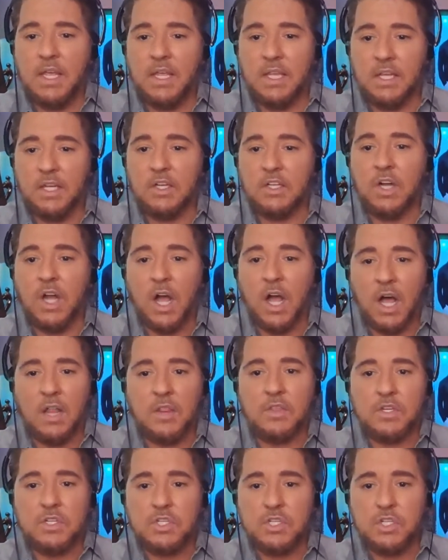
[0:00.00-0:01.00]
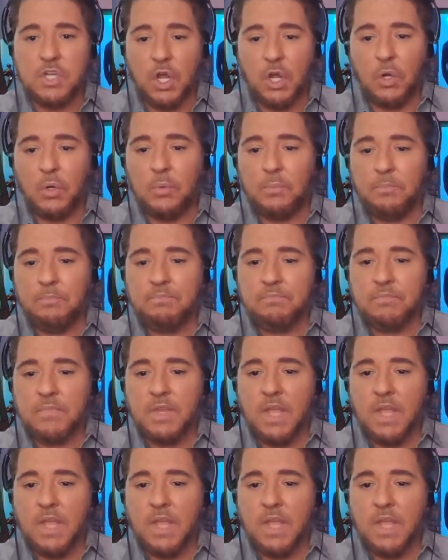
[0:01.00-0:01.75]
here on the show